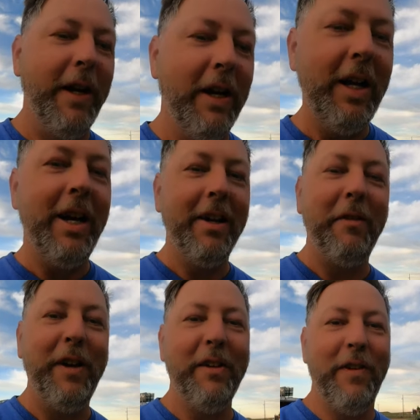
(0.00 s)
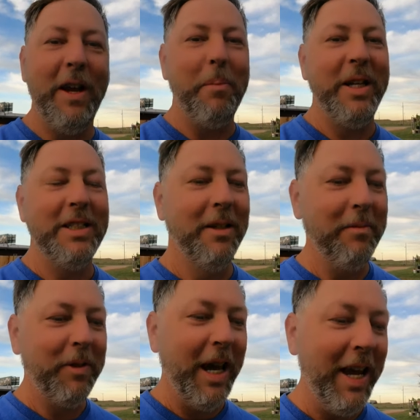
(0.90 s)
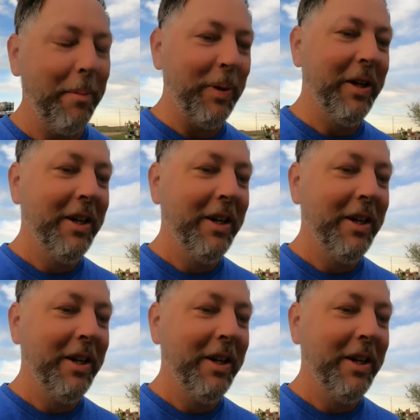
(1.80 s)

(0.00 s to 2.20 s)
figured out if he can find a place to camp.